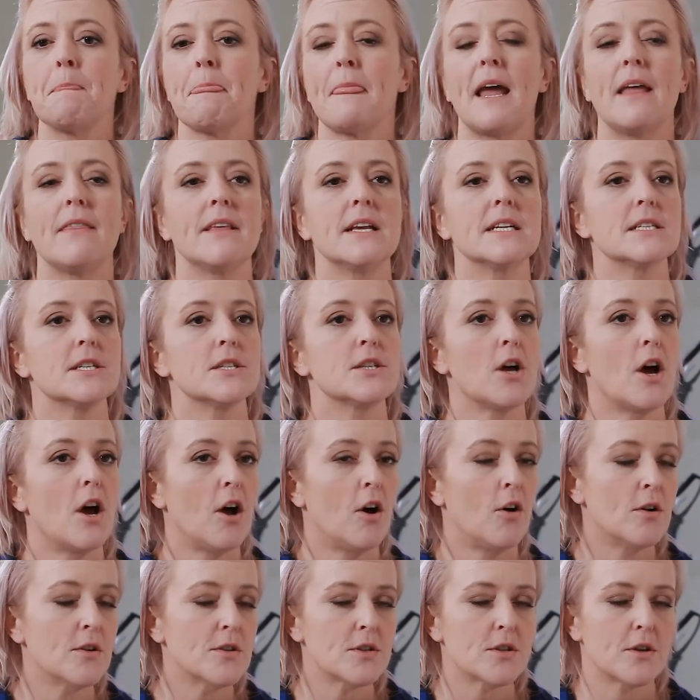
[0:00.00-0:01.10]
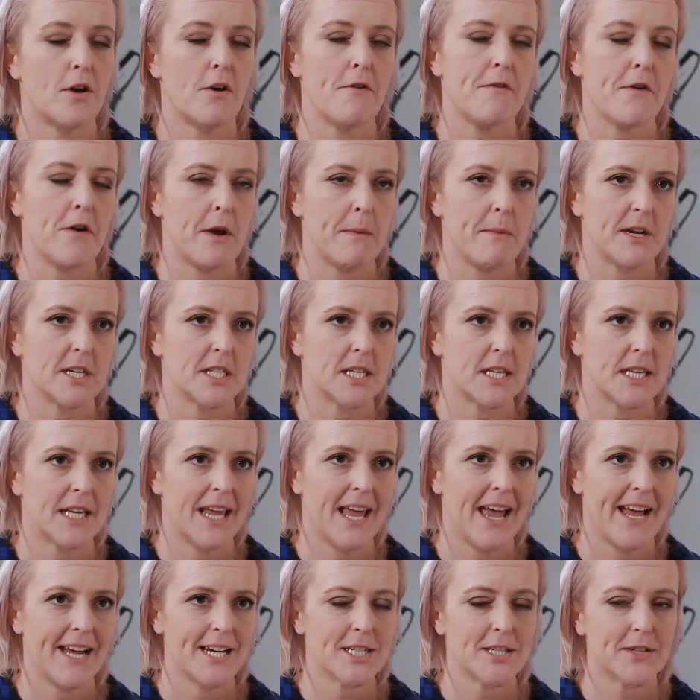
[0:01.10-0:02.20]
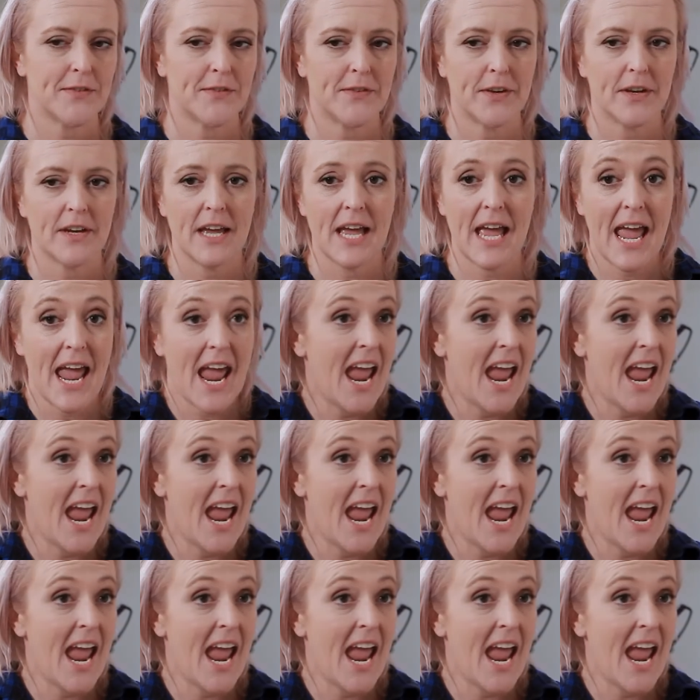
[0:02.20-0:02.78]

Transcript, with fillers: And this is also very much the case for